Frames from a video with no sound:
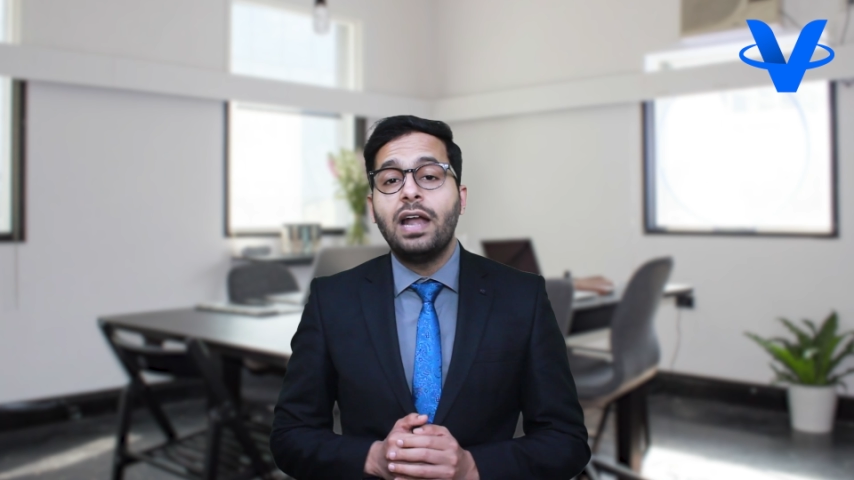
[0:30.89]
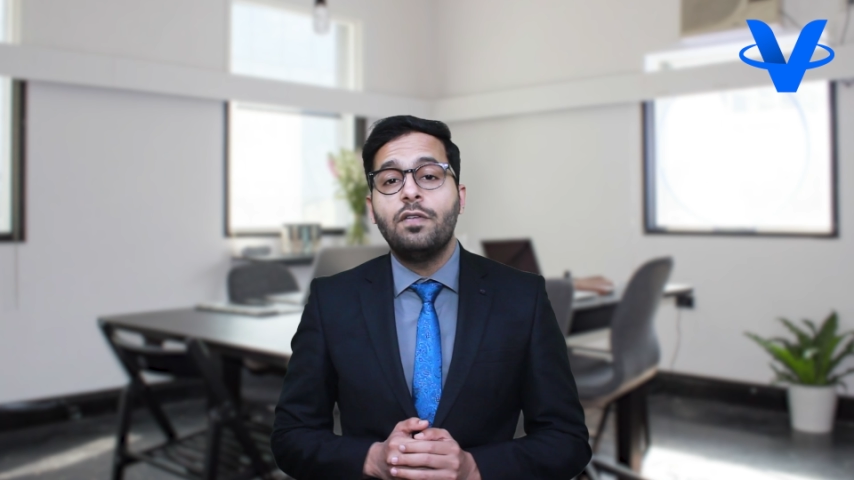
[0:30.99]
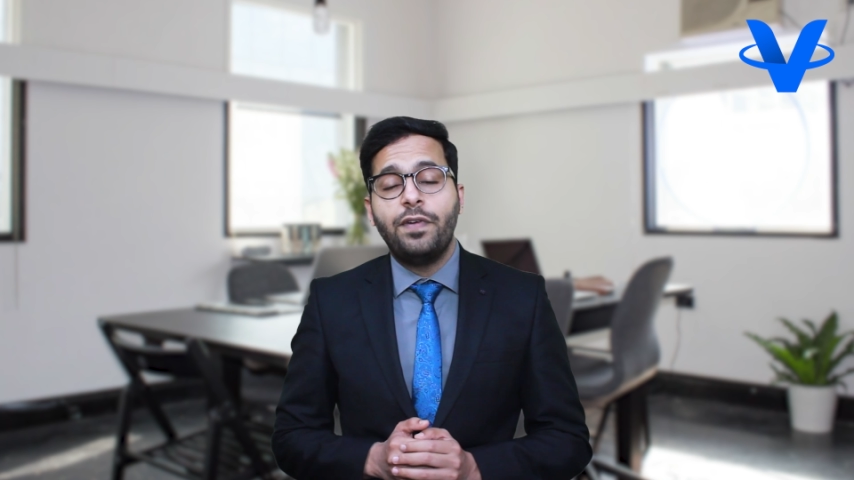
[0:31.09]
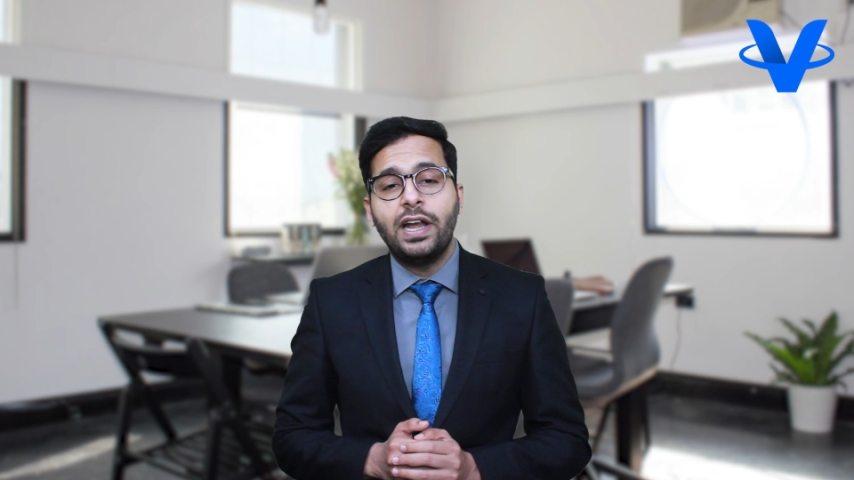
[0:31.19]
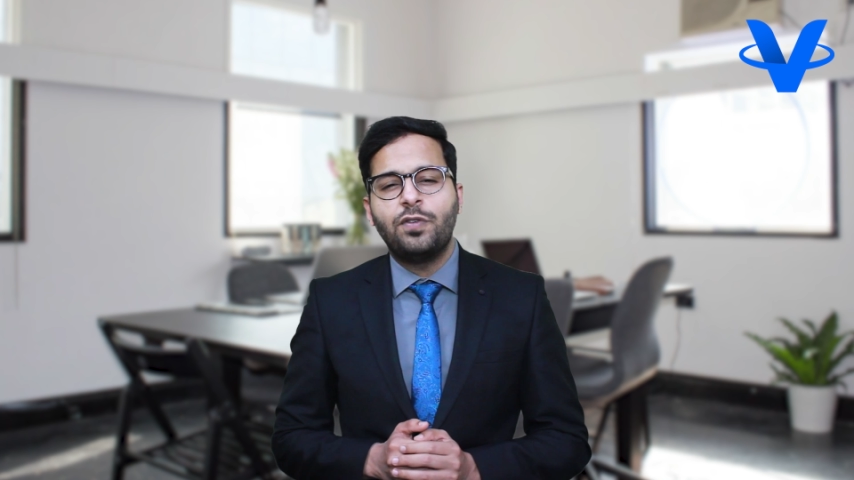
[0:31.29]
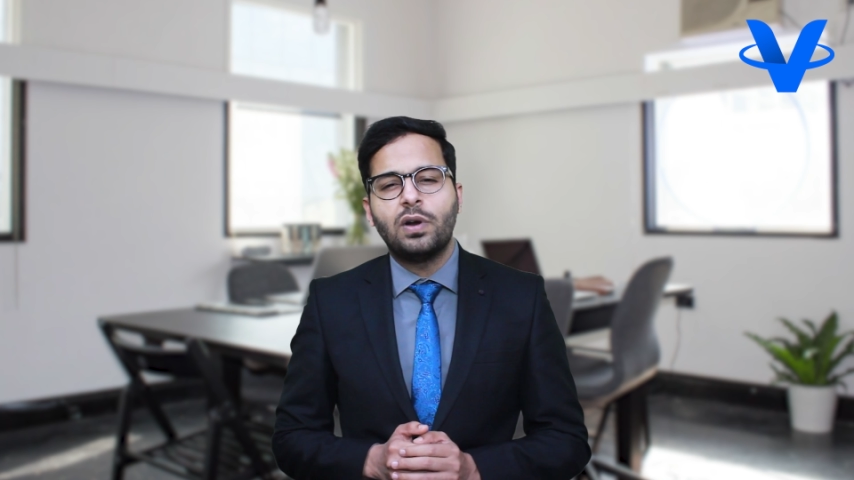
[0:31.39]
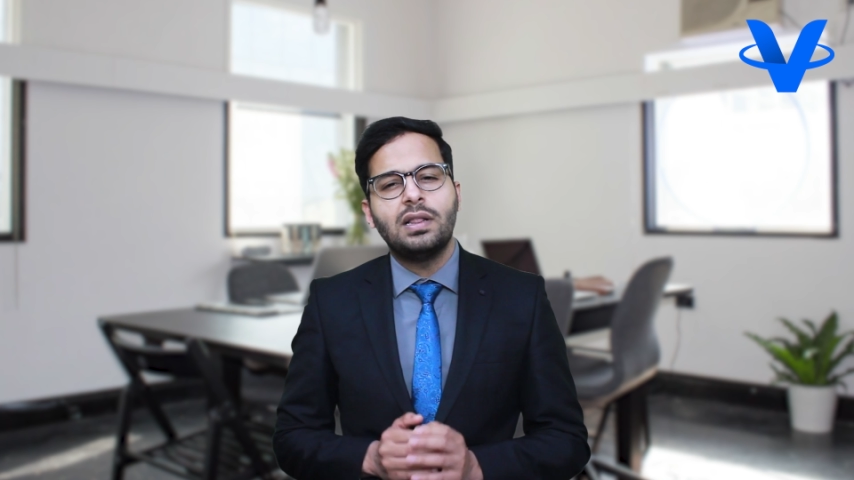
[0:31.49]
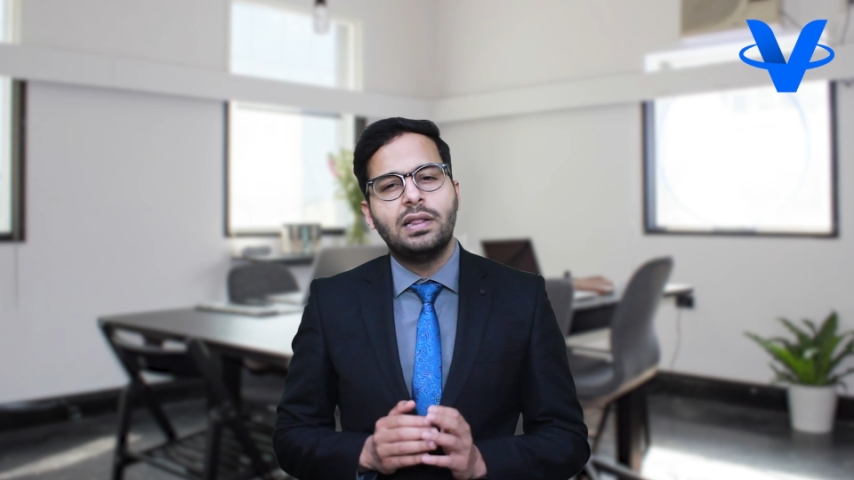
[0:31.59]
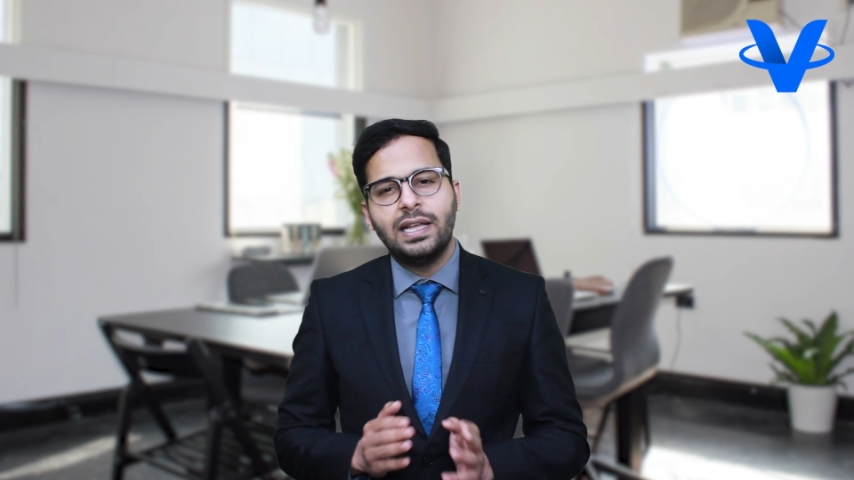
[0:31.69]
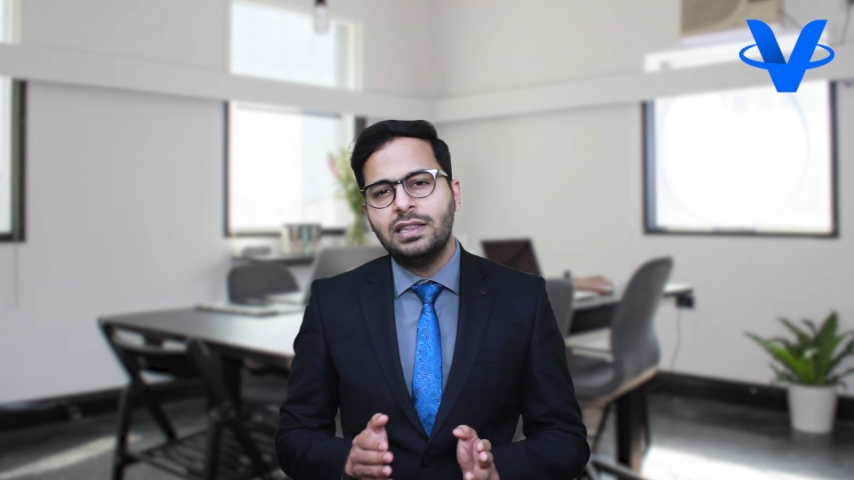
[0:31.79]
and wait for
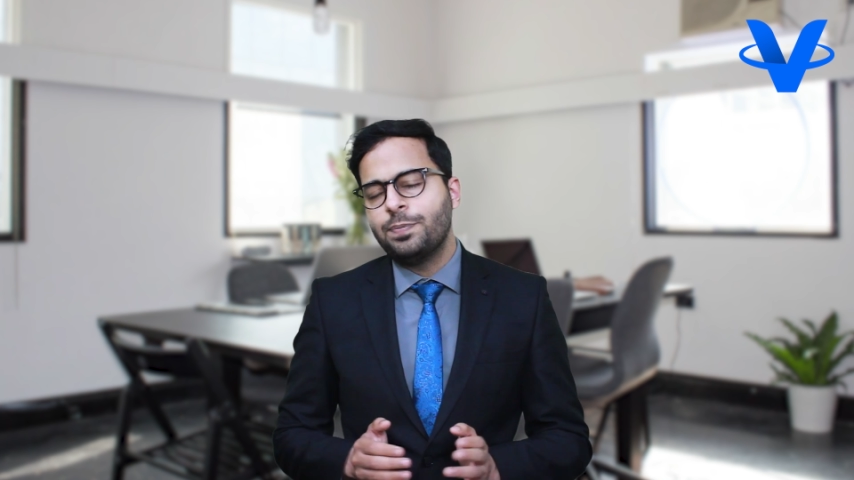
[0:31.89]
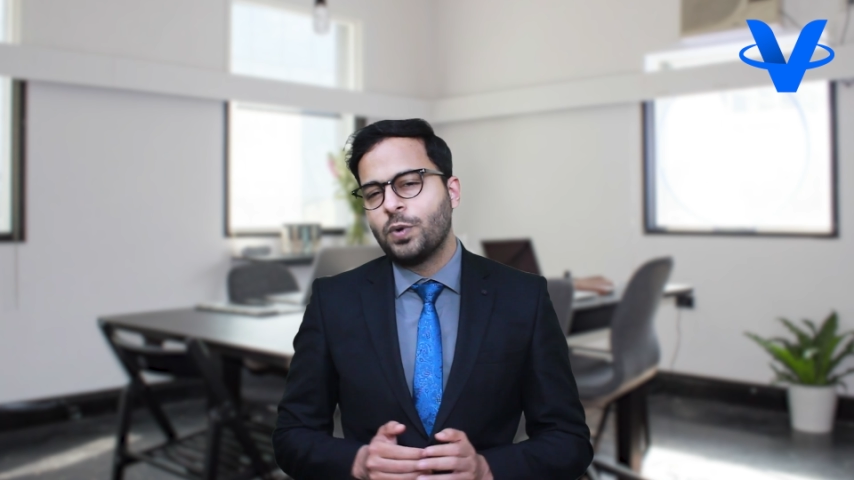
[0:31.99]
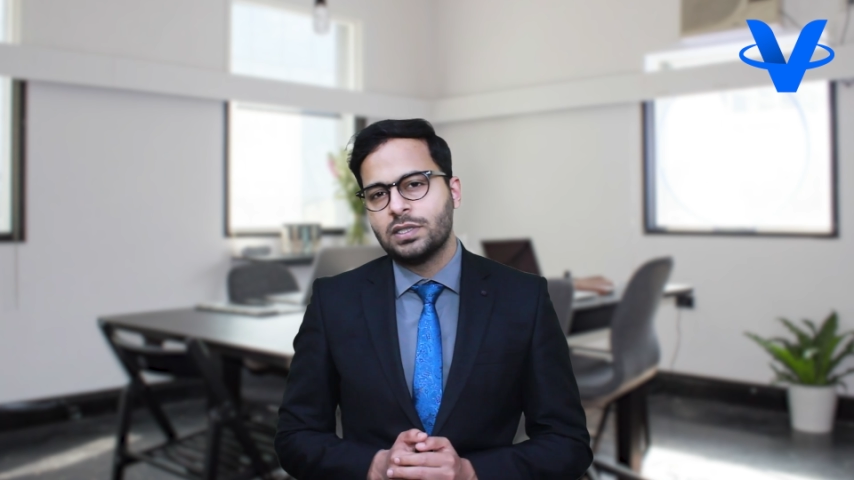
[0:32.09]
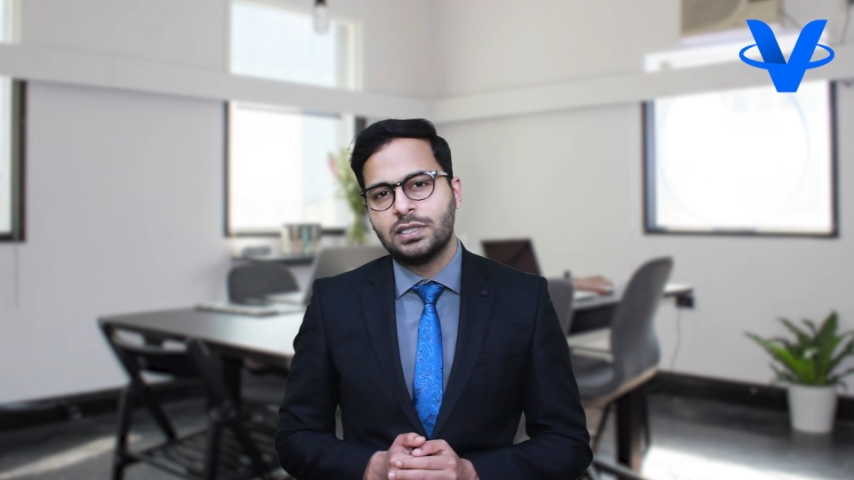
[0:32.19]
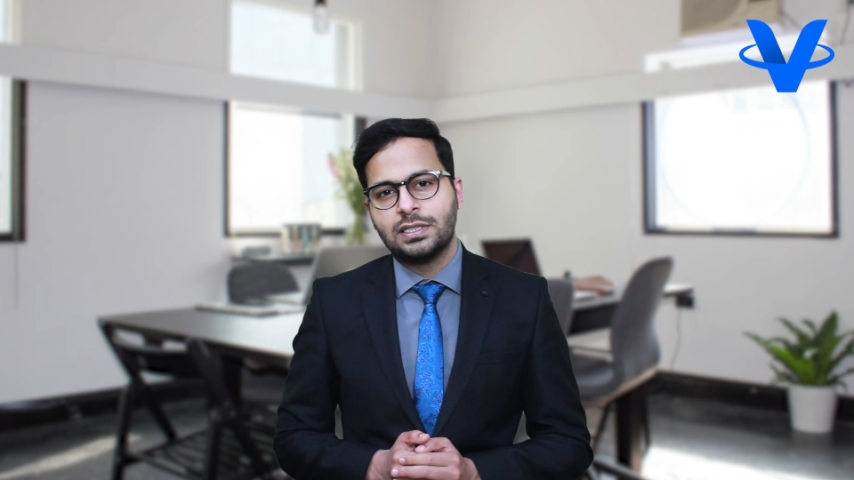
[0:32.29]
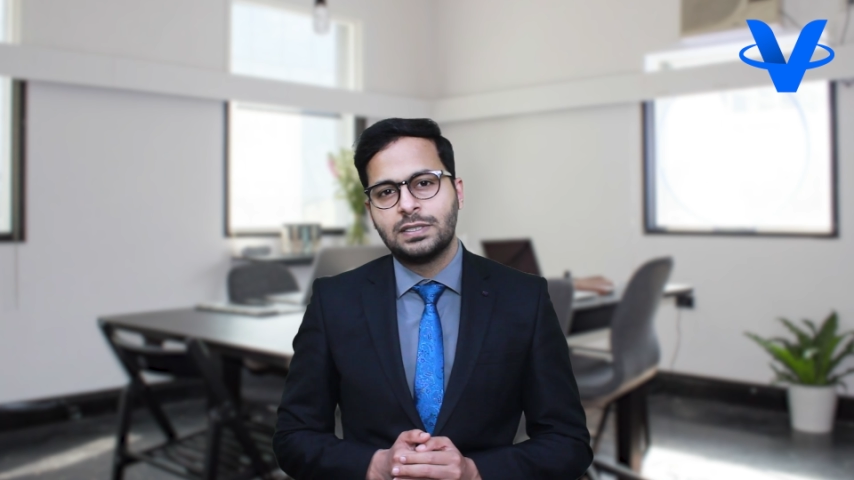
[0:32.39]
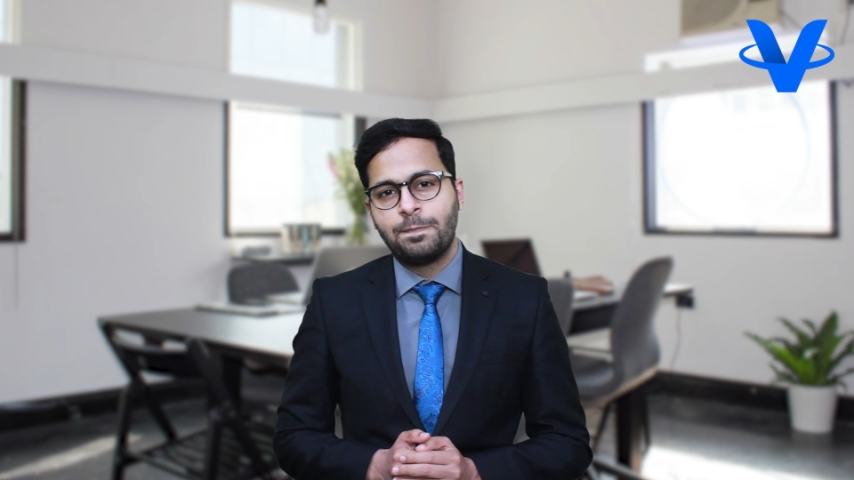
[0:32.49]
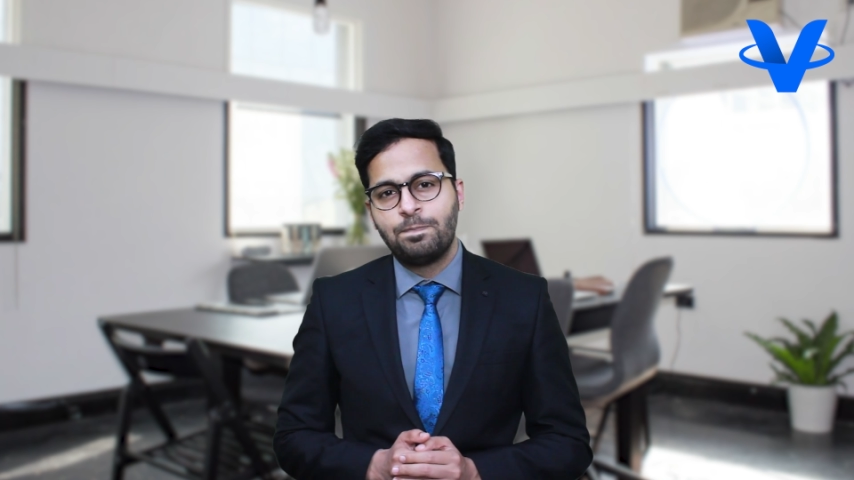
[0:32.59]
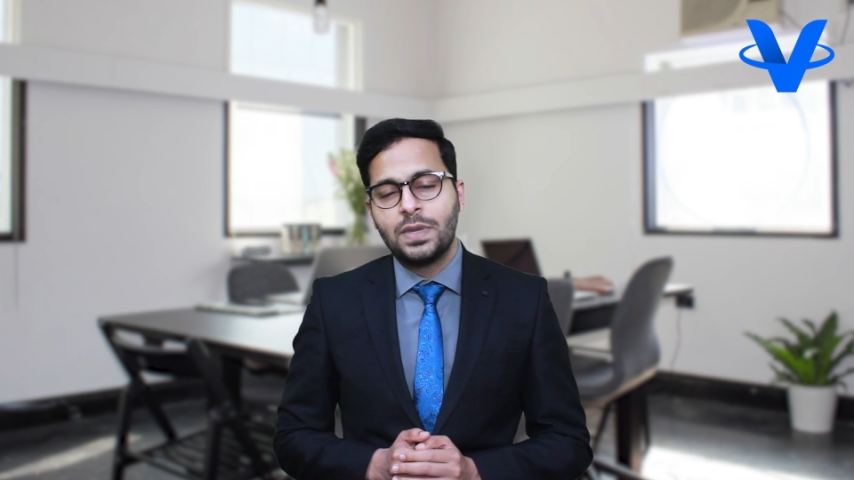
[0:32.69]
a lengthy process.